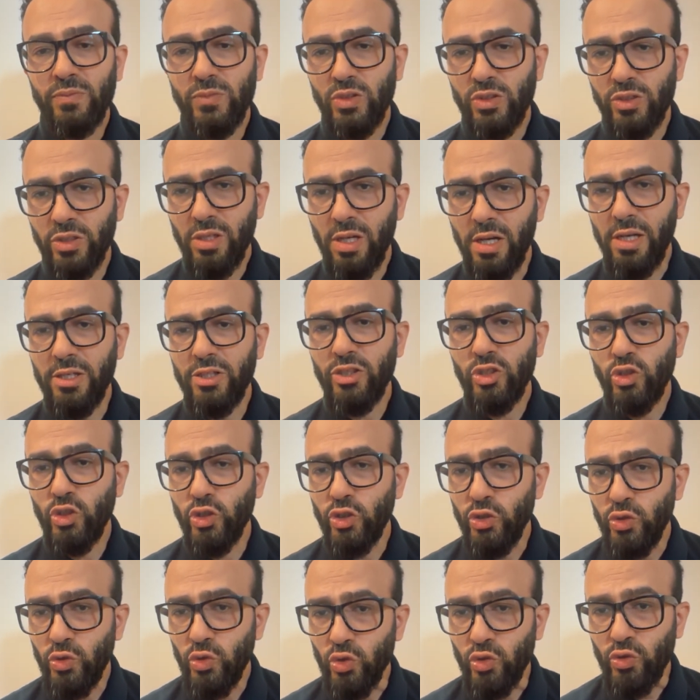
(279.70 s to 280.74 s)
try to
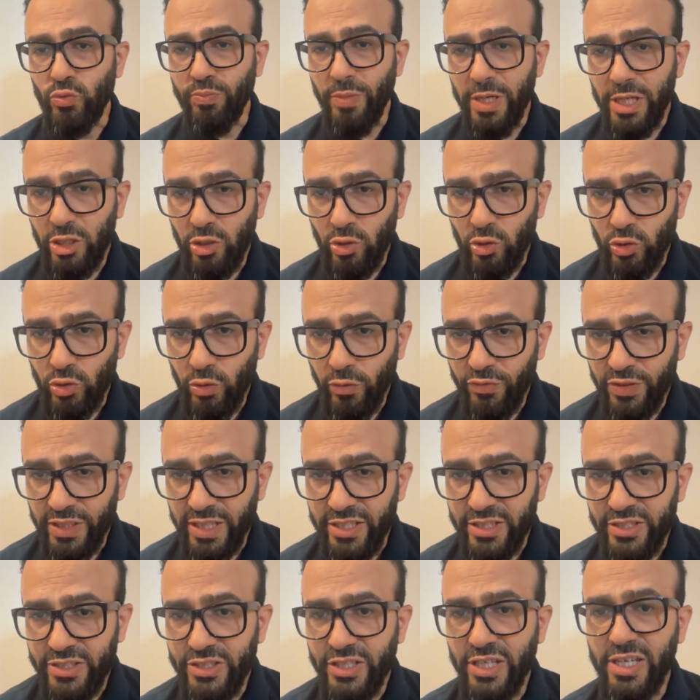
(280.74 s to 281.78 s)
use Microsoft
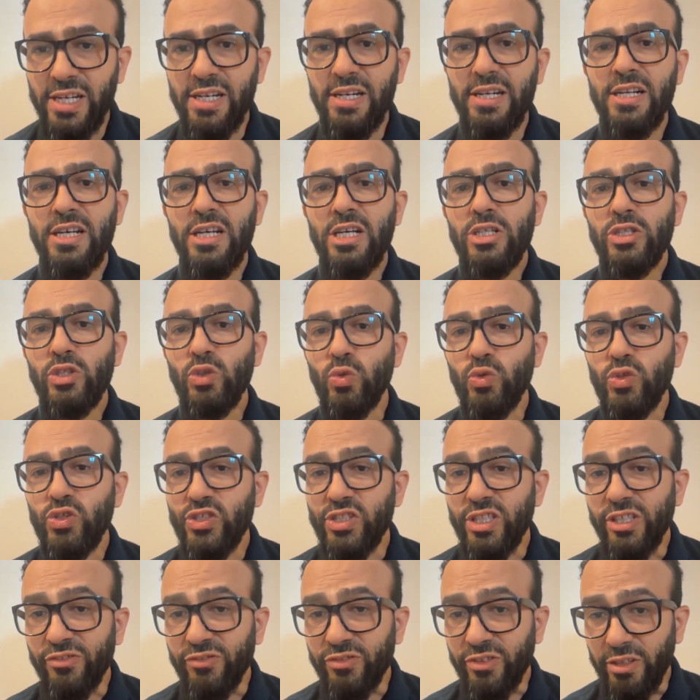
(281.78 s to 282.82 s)
Excel to
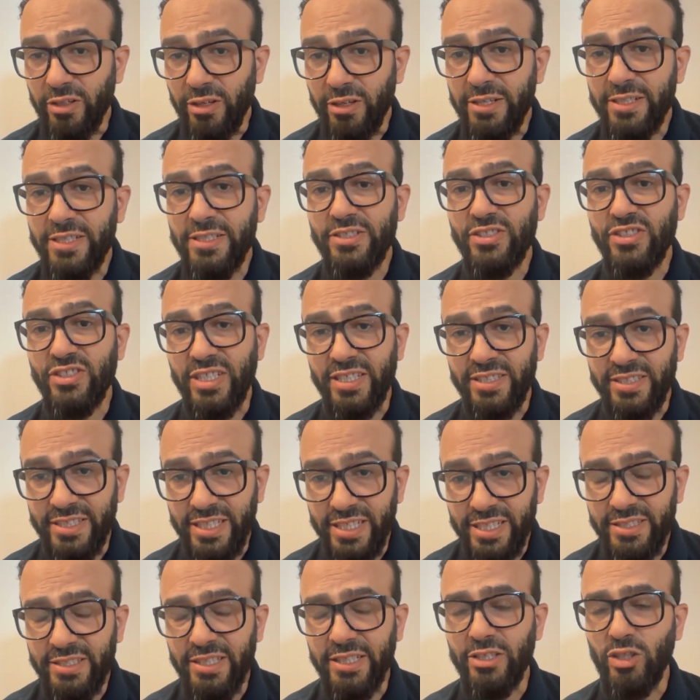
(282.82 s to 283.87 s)
standardize the
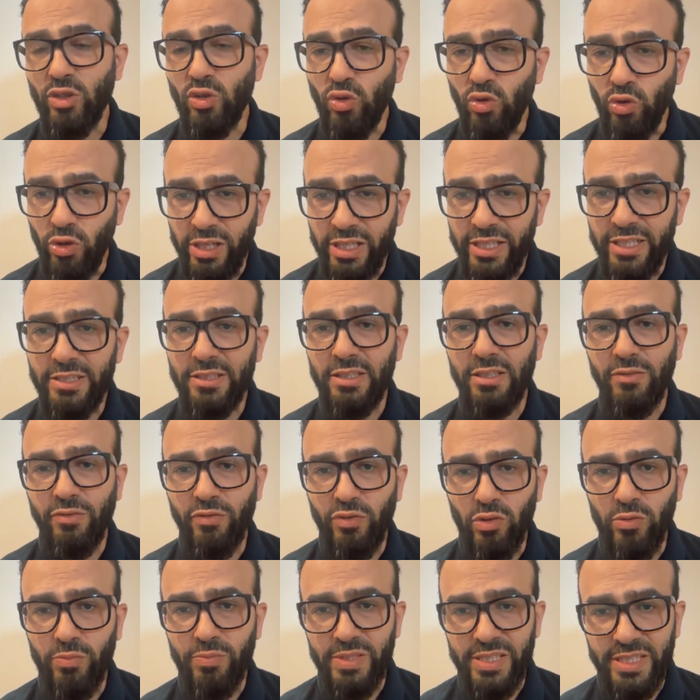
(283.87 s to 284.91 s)
data you collected
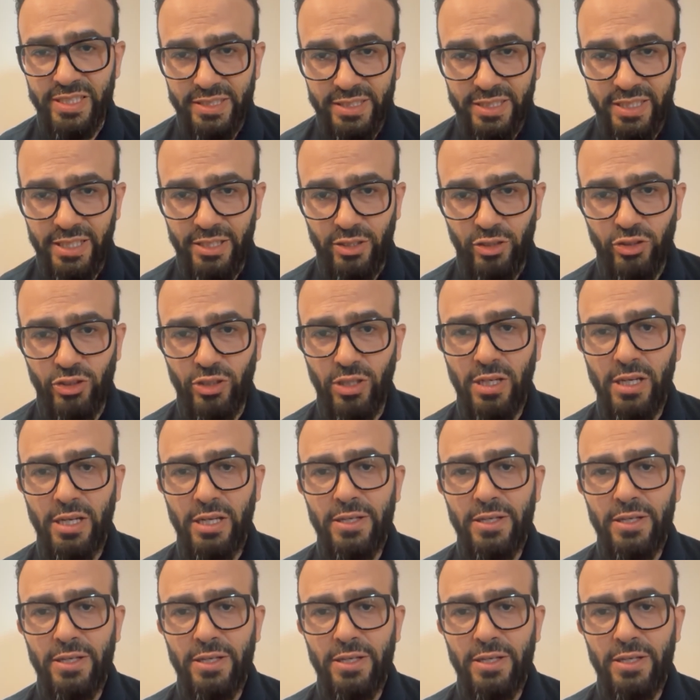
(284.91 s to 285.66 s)
from research.